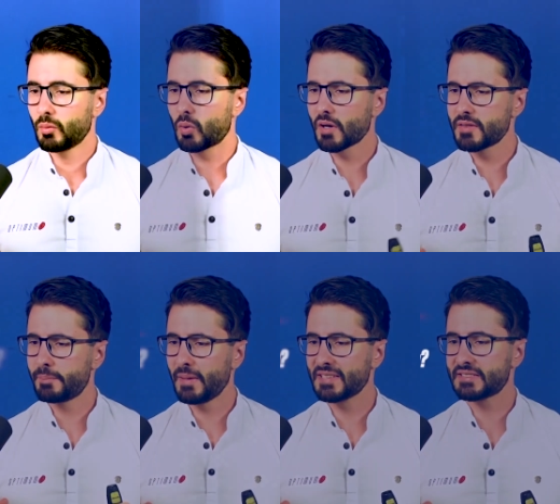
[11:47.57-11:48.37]
What are the
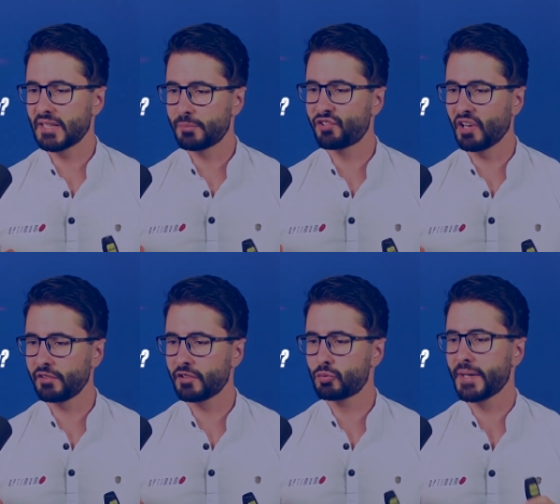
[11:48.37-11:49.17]
best setup
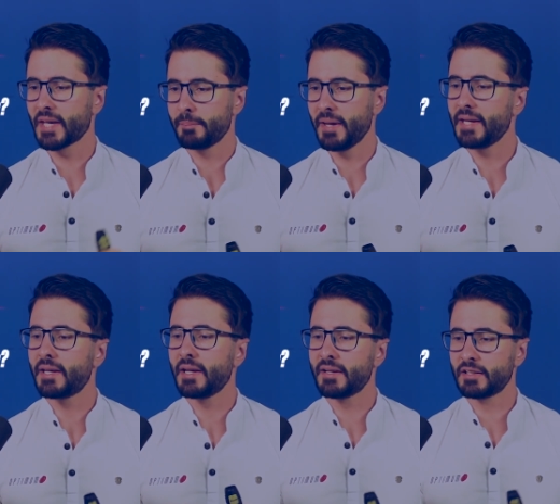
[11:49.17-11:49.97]
changes we can make
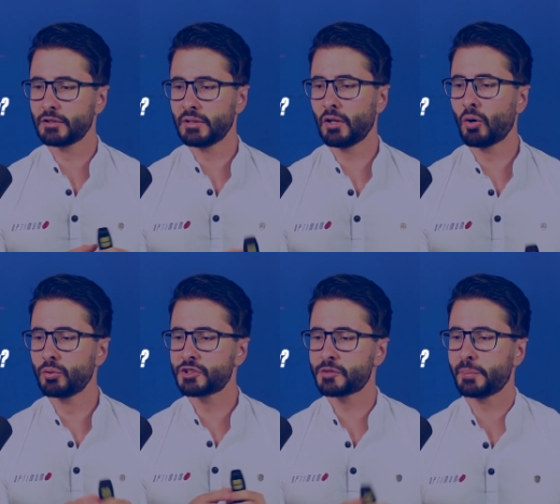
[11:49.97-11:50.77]
in a low
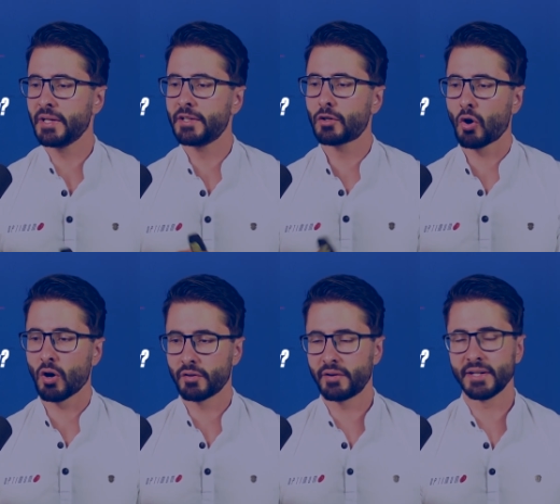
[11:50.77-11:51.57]
speed
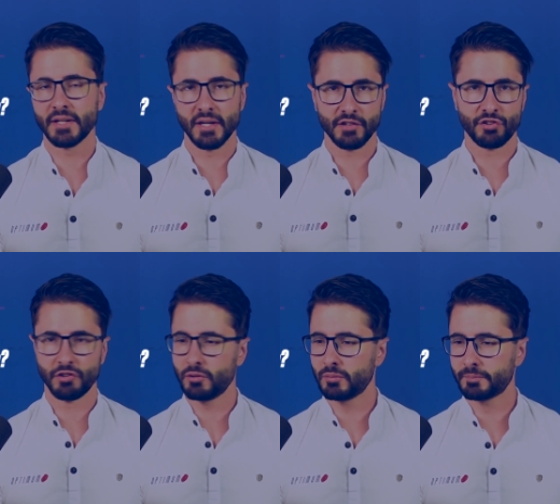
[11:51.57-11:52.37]
cornering issue?